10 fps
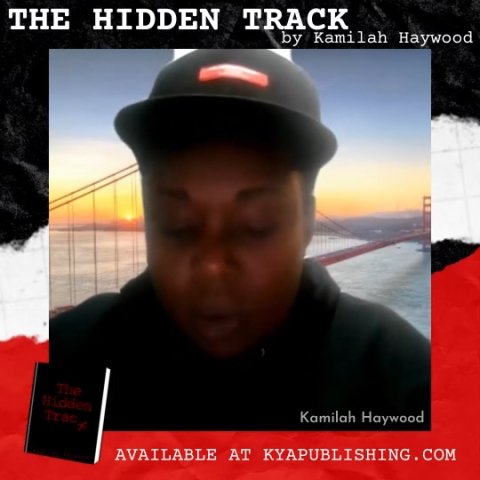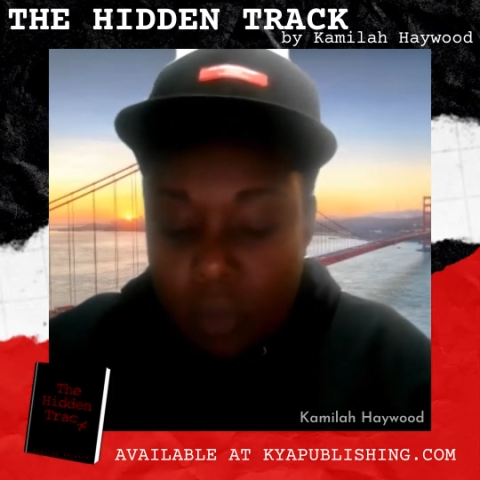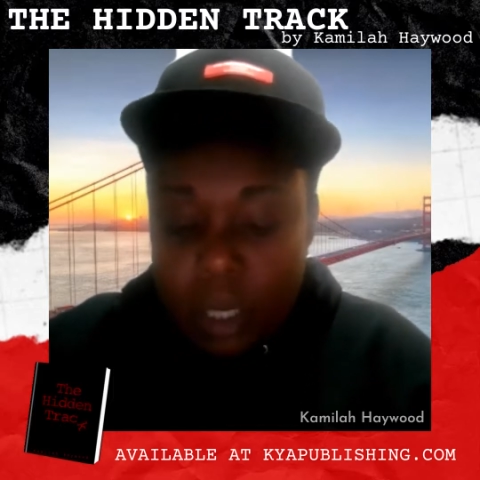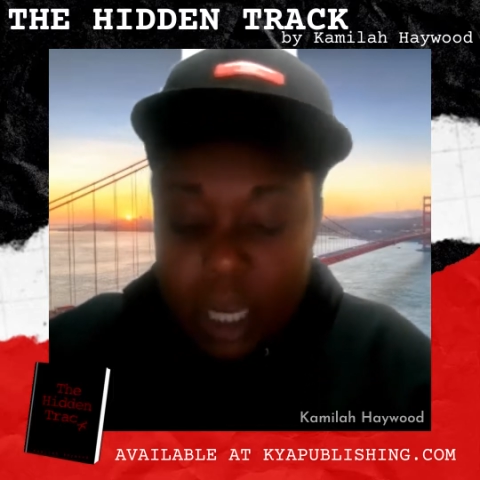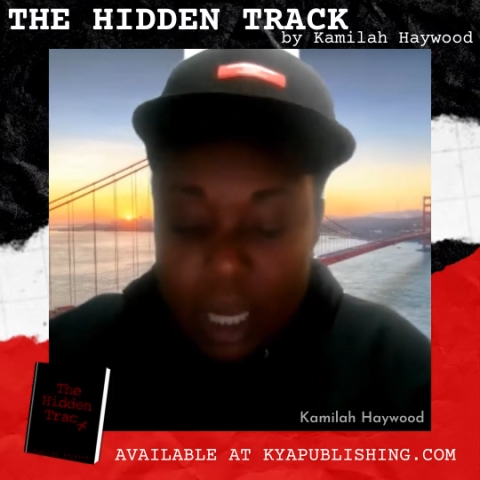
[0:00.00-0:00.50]

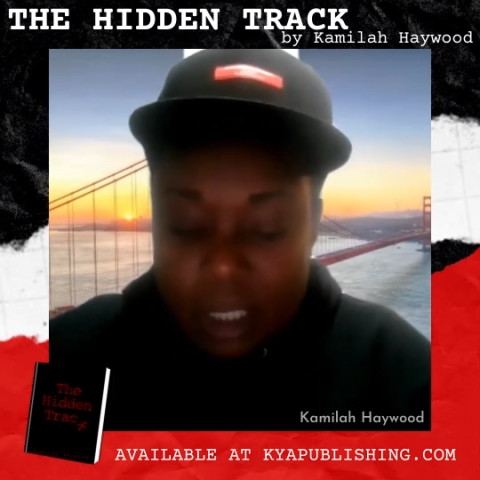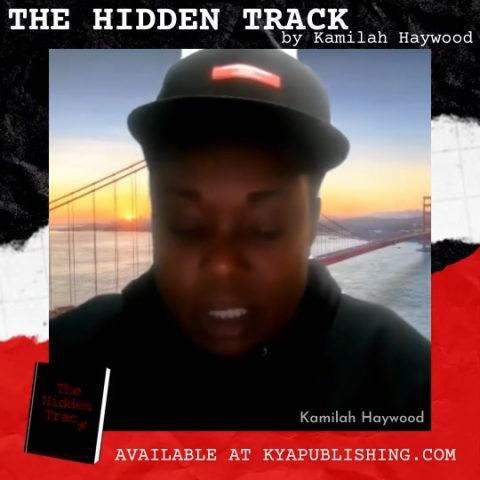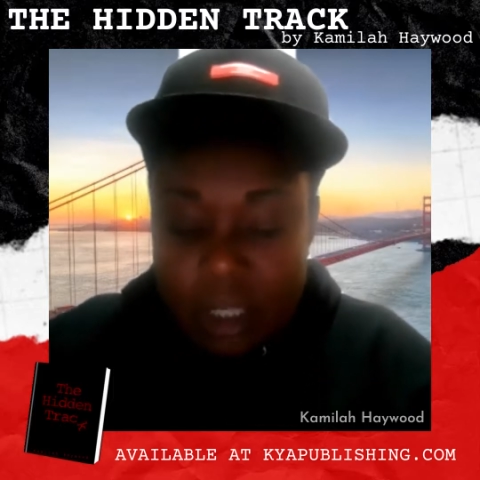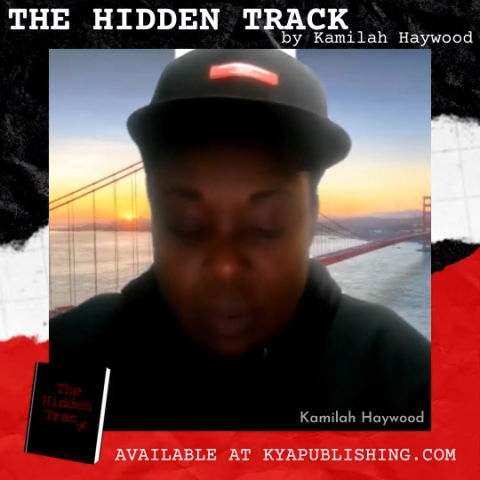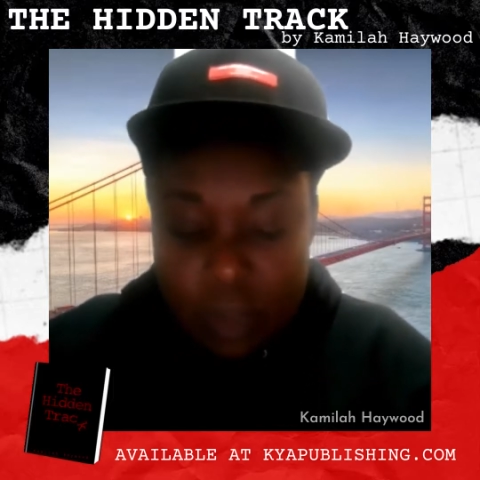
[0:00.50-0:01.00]
When can I
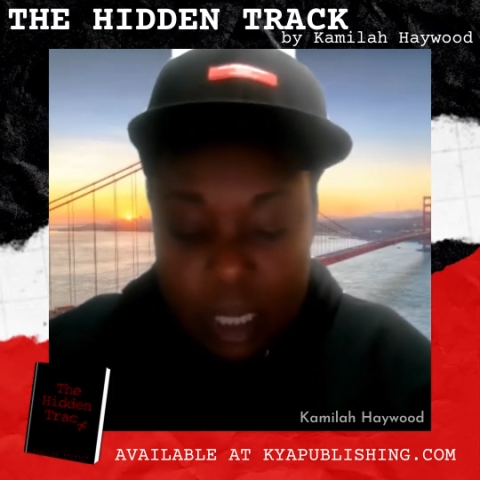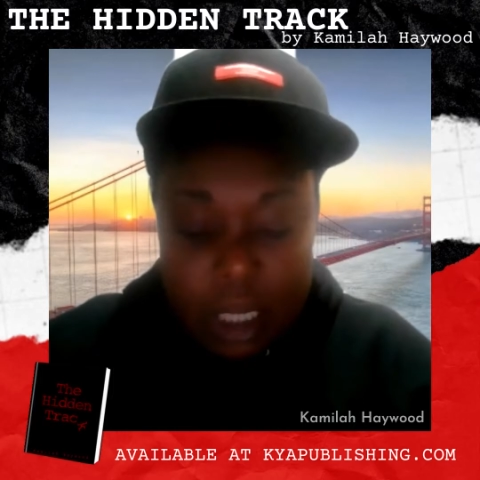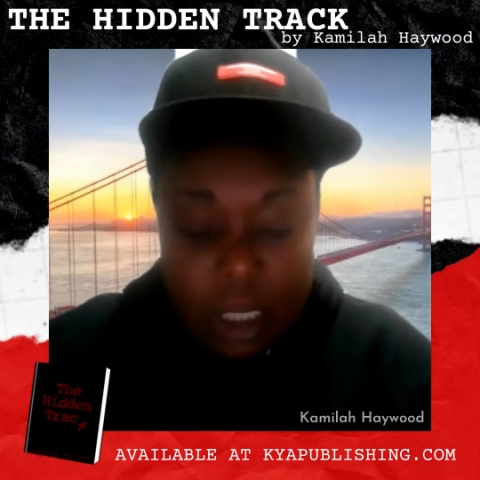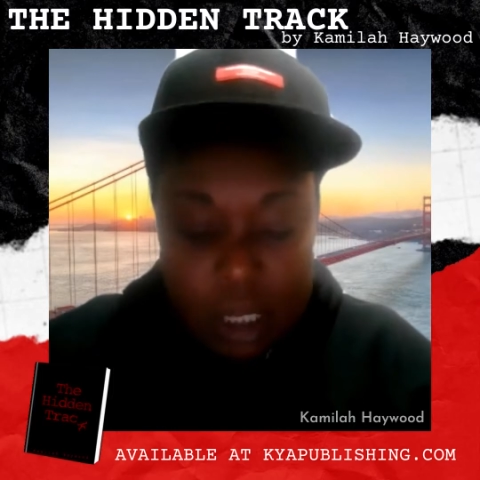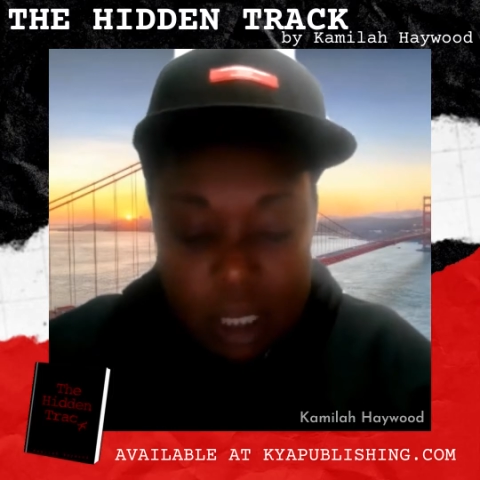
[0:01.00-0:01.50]
see you
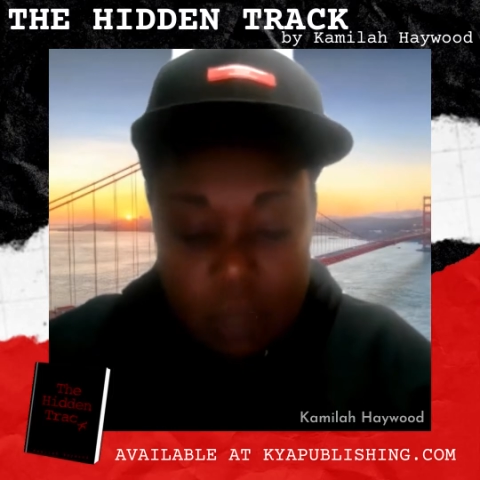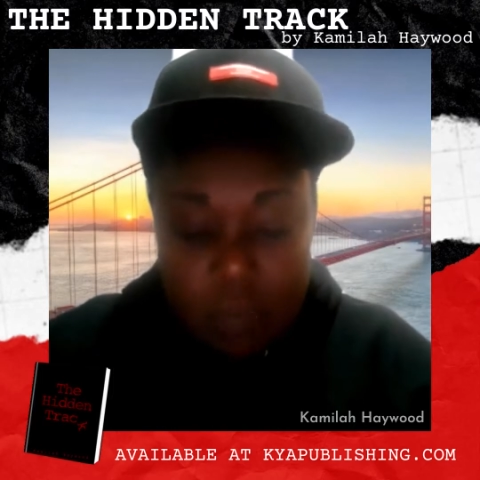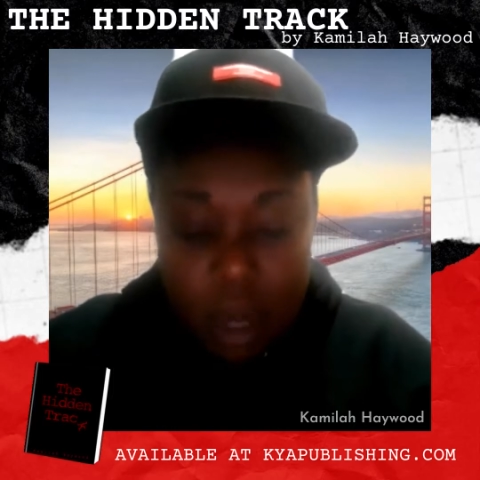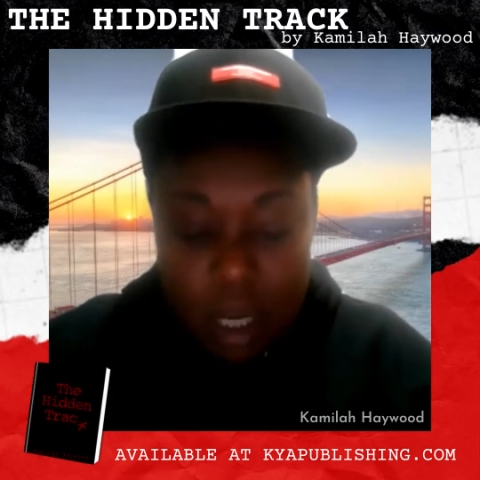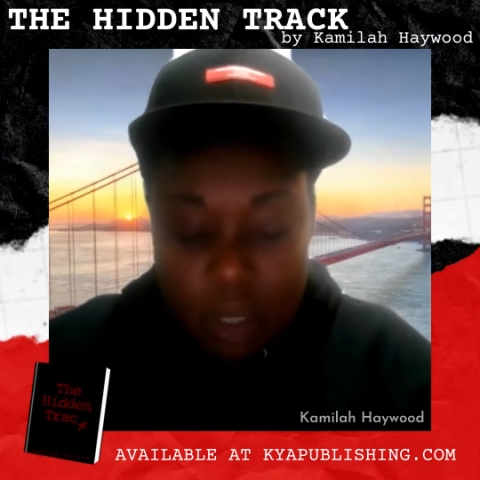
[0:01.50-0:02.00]
again? He said,
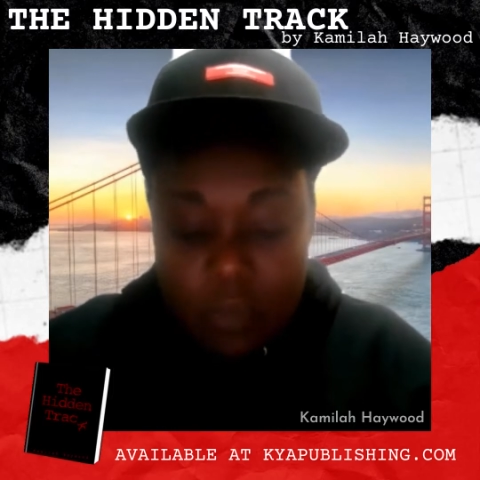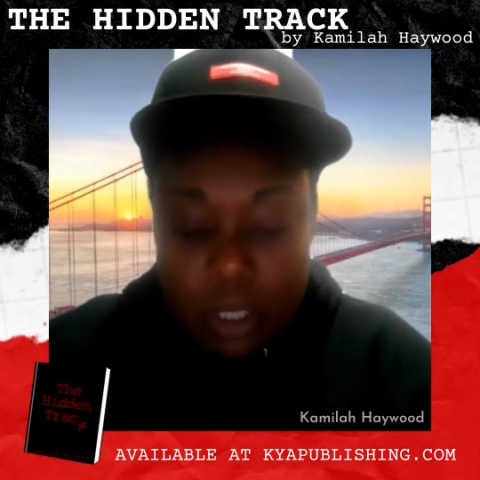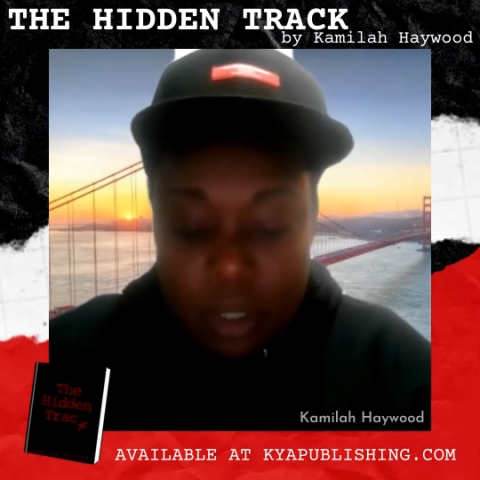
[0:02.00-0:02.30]
walking away